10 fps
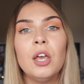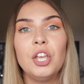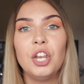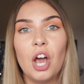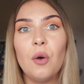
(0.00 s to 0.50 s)

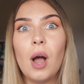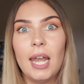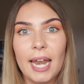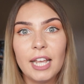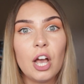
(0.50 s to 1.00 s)
you know, I
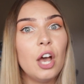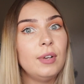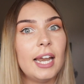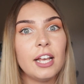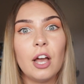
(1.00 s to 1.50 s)
let it go,
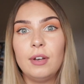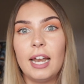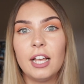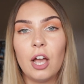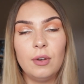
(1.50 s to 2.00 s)
let it go,
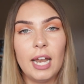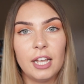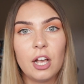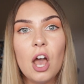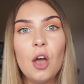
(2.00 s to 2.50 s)
let it go, let
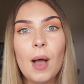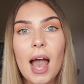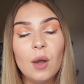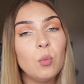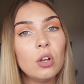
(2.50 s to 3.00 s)
it go,
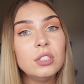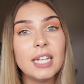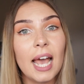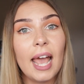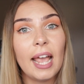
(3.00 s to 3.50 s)
and one
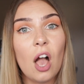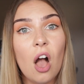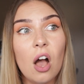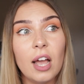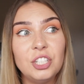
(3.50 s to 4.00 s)
day
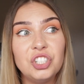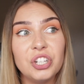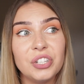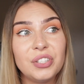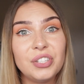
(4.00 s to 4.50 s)
I
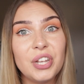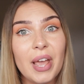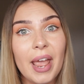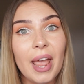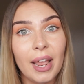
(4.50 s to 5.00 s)
just
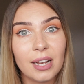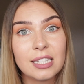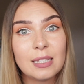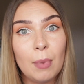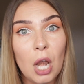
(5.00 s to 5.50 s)

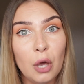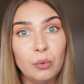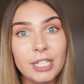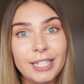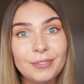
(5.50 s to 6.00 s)

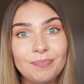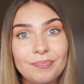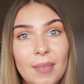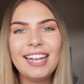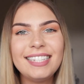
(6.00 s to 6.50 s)
exploded.
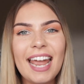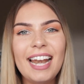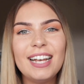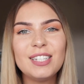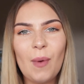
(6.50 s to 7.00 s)
Hey
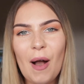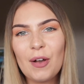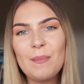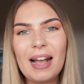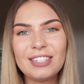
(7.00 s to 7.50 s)
sailors,
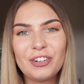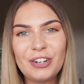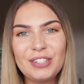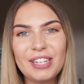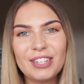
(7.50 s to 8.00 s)
welcome back to
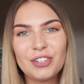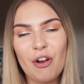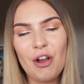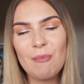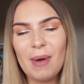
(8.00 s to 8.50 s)
Cruising as
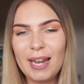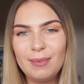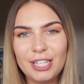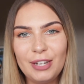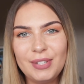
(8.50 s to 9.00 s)
Crew. My name
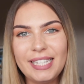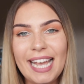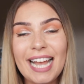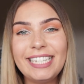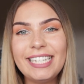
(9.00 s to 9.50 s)
is
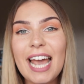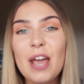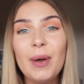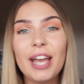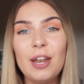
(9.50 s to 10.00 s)
Lucy and
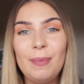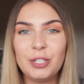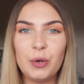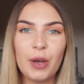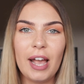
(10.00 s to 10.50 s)
today we're going to be
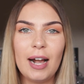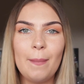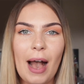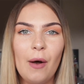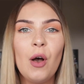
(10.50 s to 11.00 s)
talking
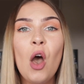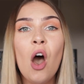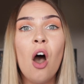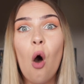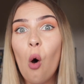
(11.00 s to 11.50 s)
about
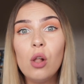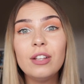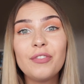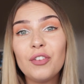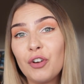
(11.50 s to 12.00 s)
all
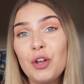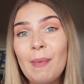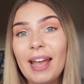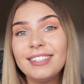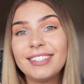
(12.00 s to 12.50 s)
of the
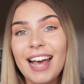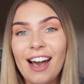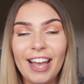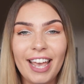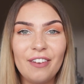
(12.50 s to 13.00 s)
roommates that
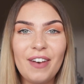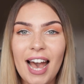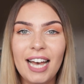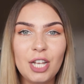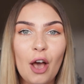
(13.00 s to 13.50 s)
I have
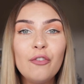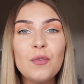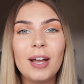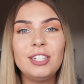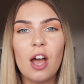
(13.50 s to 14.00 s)
had over
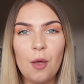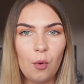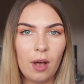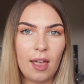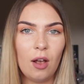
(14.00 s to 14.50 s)
my time
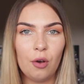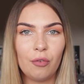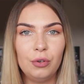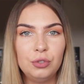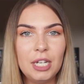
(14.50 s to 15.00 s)
working on
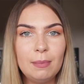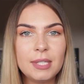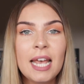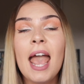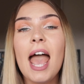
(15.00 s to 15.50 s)
cruise
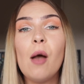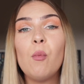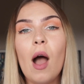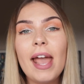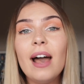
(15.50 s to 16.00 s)
ships and
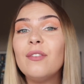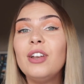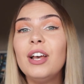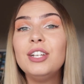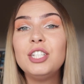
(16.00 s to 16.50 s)
what I have
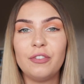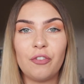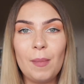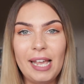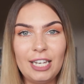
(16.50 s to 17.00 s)
learned
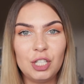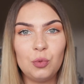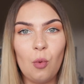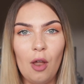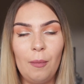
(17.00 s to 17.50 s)
from each
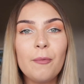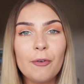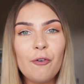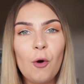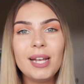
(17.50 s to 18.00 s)
one. But
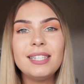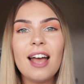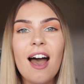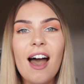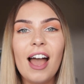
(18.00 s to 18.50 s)
before we
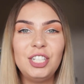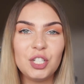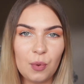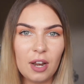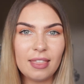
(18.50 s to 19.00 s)
start, I
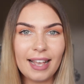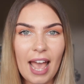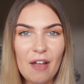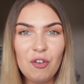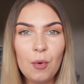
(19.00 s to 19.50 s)
just want to thank
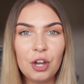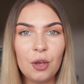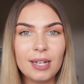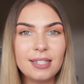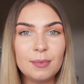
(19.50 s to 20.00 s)
everyone
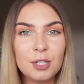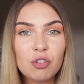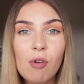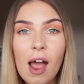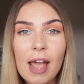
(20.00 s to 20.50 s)
who has
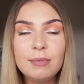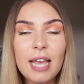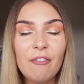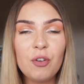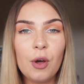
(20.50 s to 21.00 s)
subscribed,
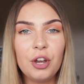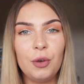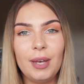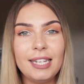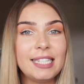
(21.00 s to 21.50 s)
everyone who
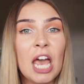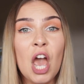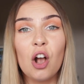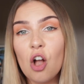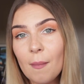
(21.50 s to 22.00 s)
is
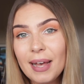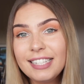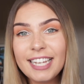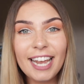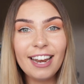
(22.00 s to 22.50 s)

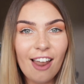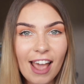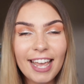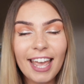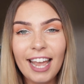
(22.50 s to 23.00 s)
commenting,
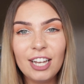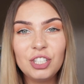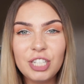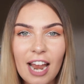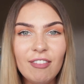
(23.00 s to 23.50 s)
liking,
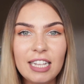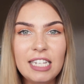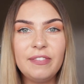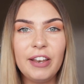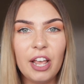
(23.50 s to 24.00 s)
sharing
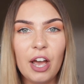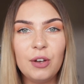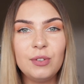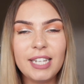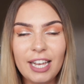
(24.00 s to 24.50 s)
these
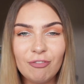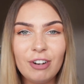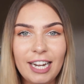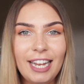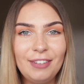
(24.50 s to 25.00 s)
videos. It
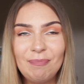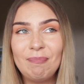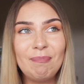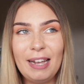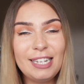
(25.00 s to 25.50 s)
really
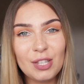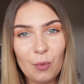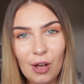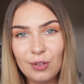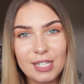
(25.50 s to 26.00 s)
means the
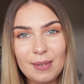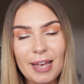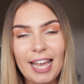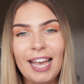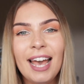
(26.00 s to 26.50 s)
world to
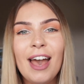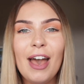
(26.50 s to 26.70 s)
me.